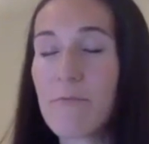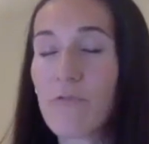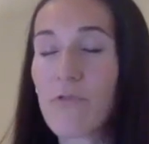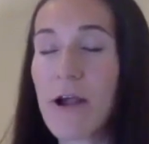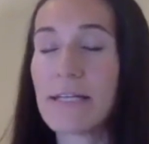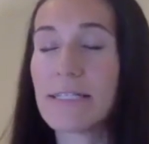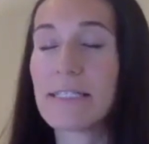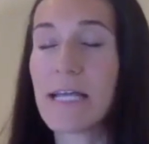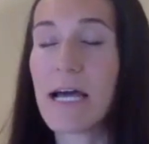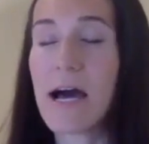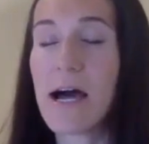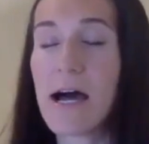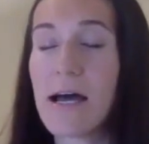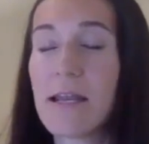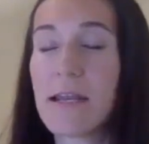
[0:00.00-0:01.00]
them rest
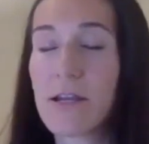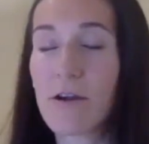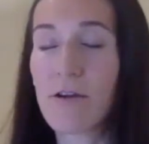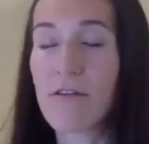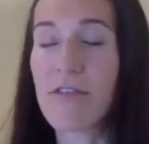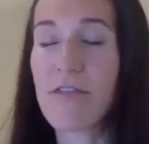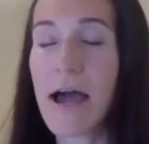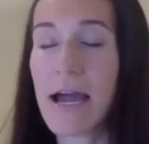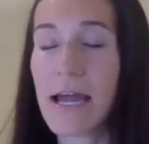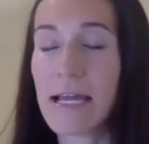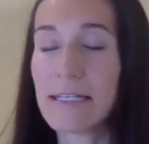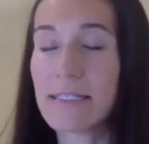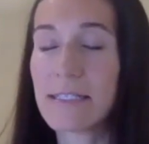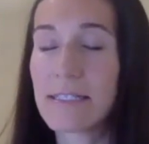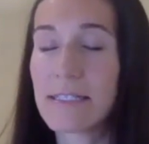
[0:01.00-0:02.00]
on your
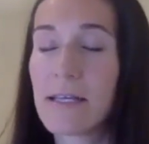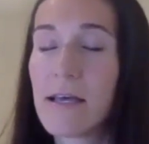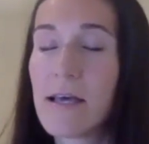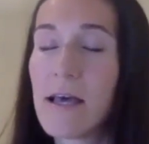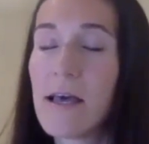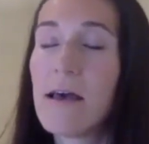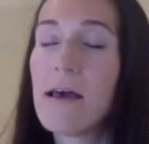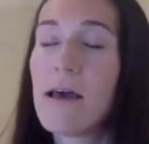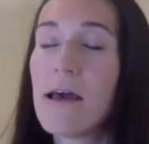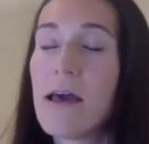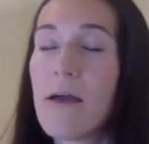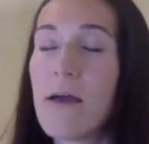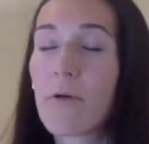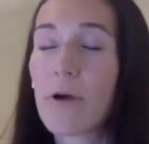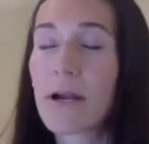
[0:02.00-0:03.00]
thighs.
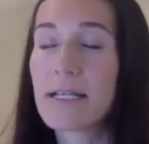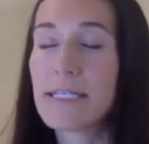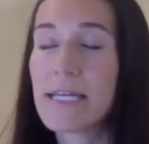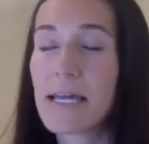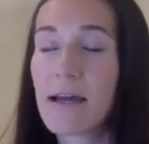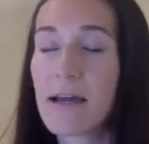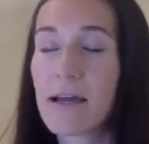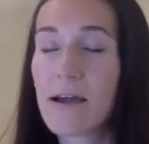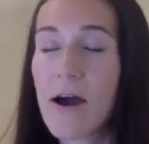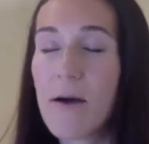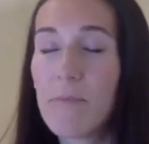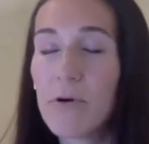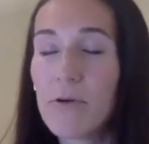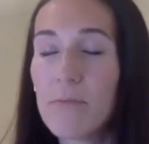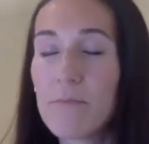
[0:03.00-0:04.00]
We're going to take a
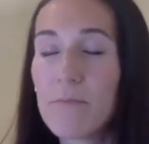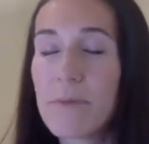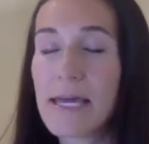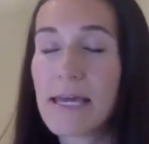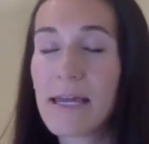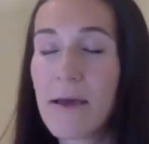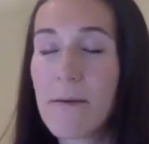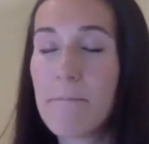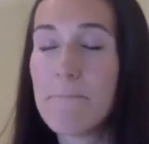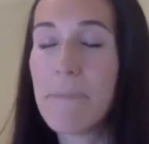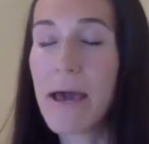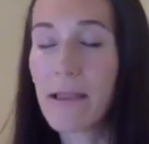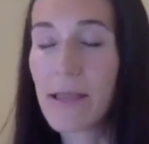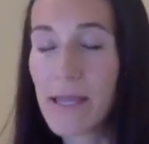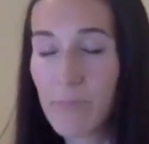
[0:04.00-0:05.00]
couple big
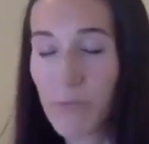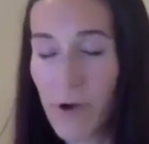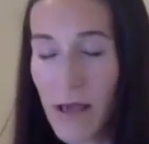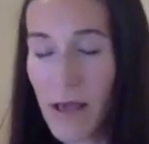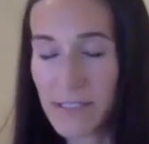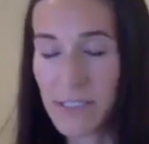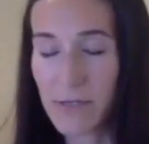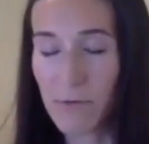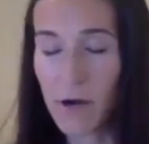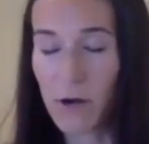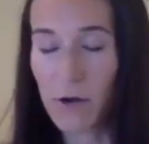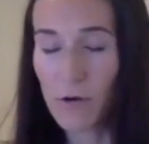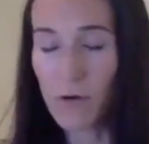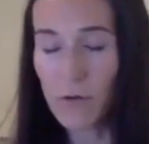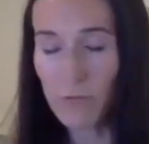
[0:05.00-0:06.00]
belly breaths. So
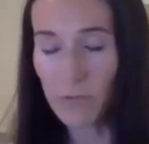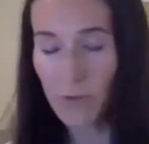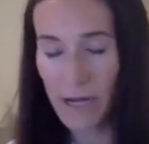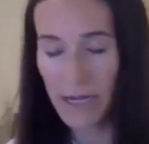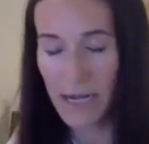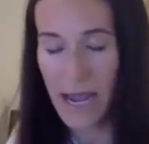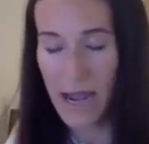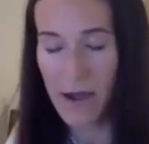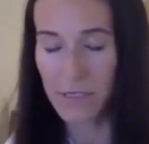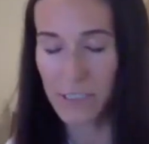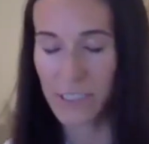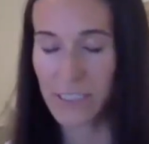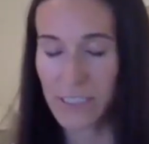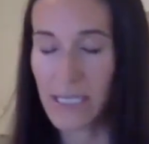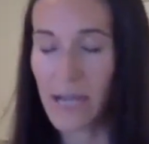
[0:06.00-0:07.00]
our goal right now
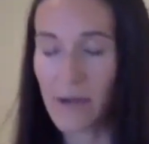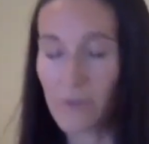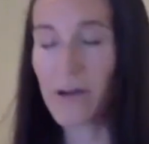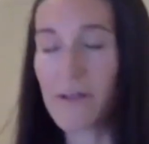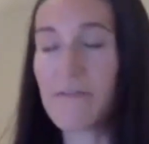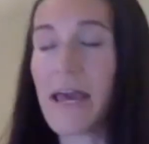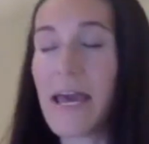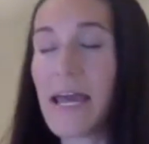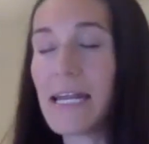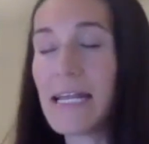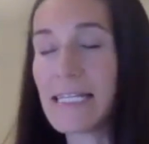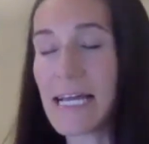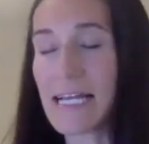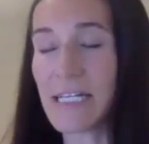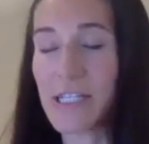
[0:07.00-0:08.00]
is just to get rid of
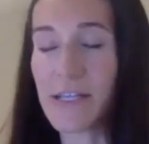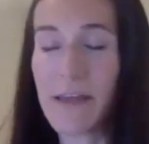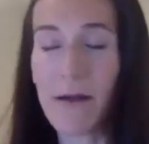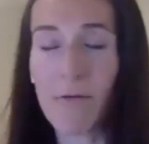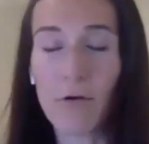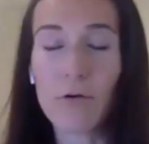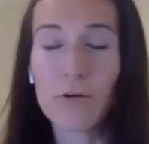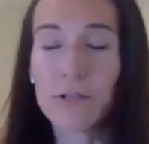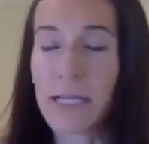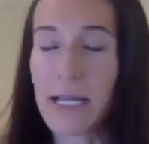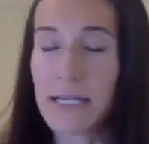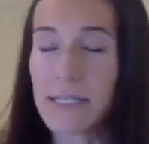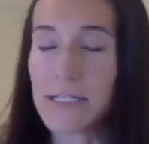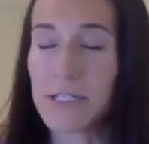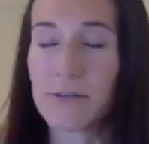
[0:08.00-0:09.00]
any tension that we're
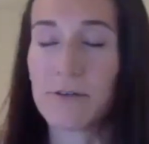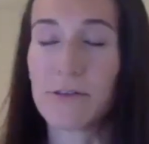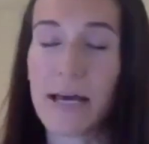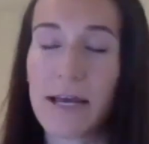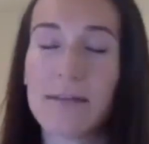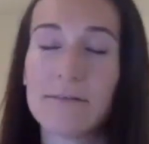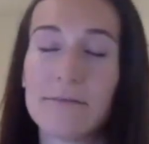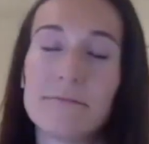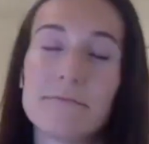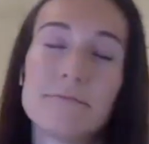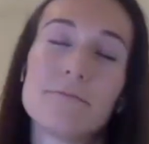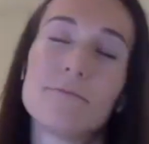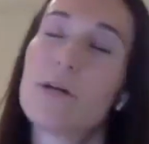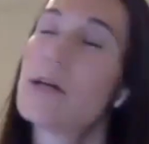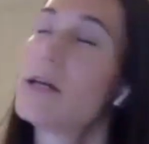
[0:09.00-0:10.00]
holding on to that
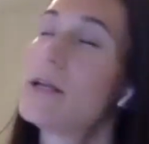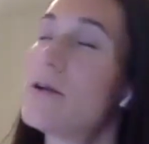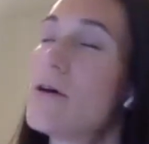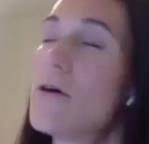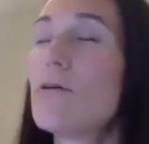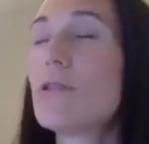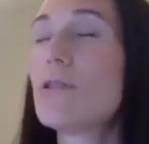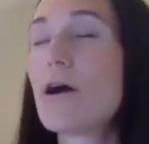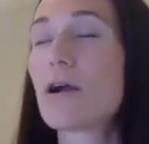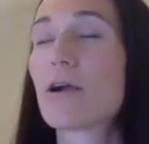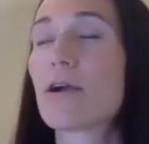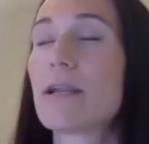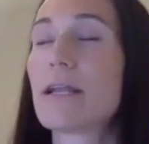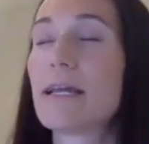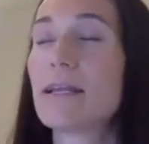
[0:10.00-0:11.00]
we no
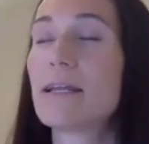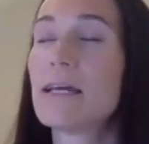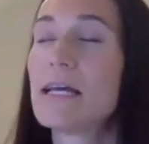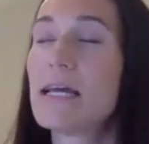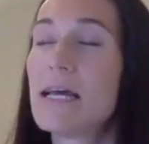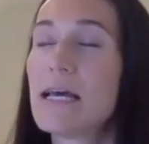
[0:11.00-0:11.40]
longer need.